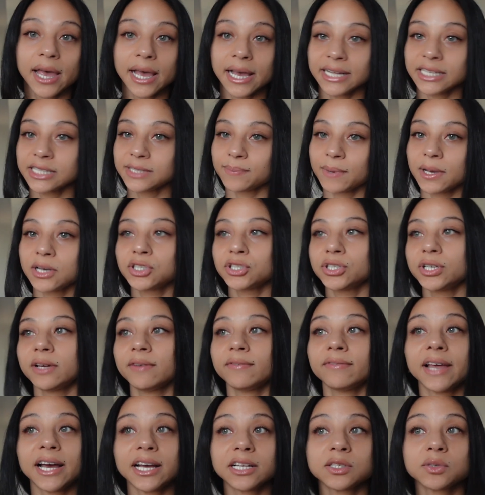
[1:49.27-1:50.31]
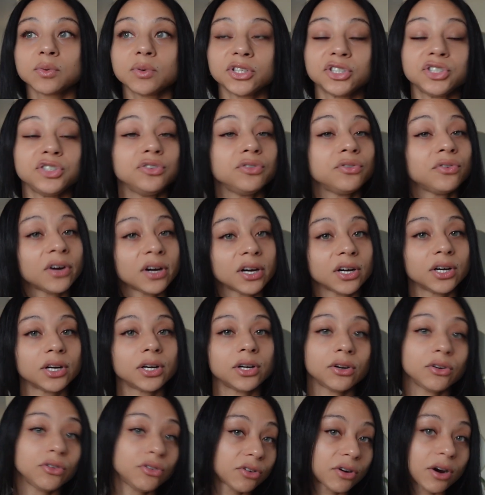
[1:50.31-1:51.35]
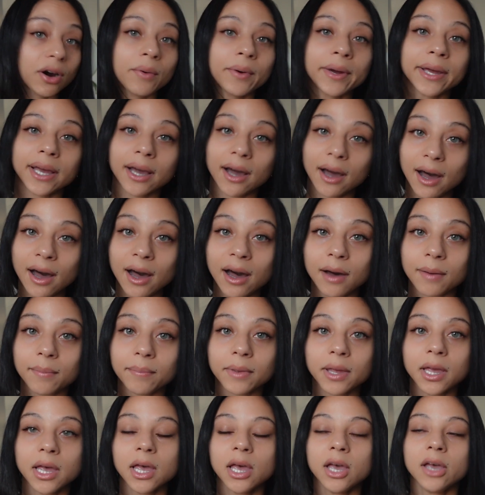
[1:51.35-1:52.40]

especially if that's what you've heard growing up.